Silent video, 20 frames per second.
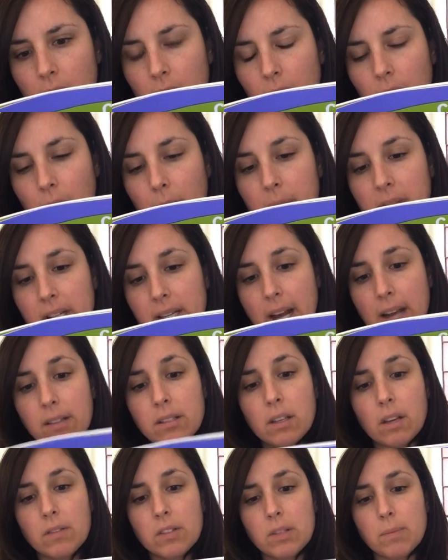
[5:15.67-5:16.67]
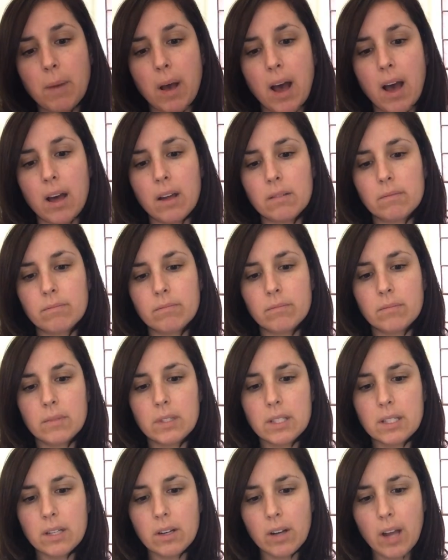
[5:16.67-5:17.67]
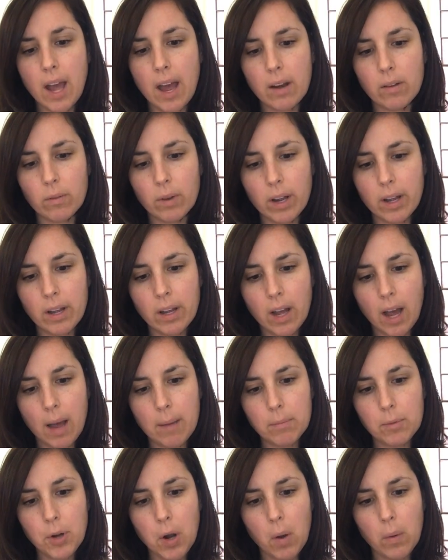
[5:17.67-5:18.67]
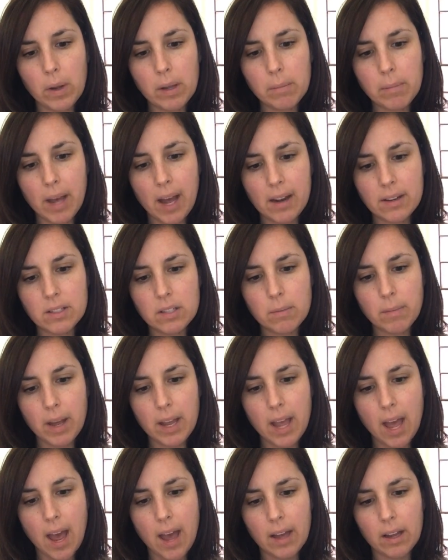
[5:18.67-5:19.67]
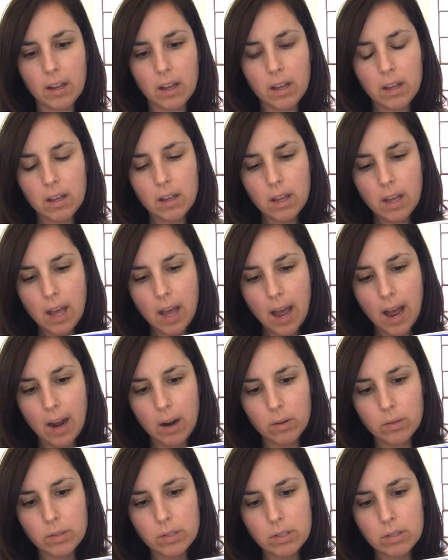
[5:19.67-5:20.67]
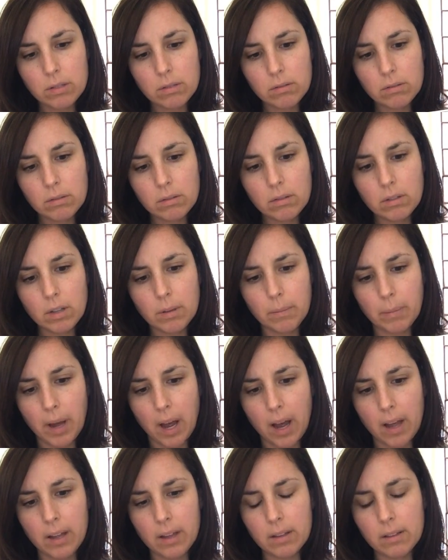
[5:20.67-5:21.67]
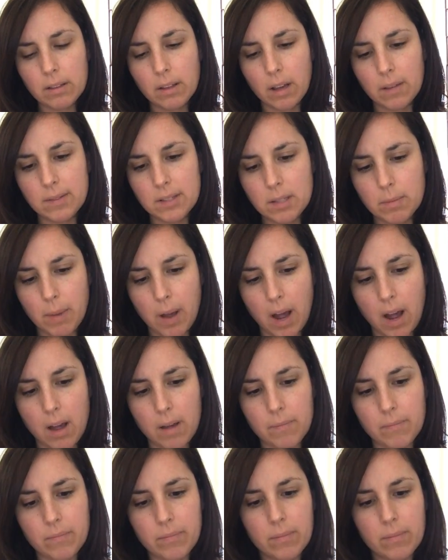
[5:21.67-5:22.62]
From the desk of Spot. Dear Henry, I'm going back to my egg house. Goodbye, love, Spot.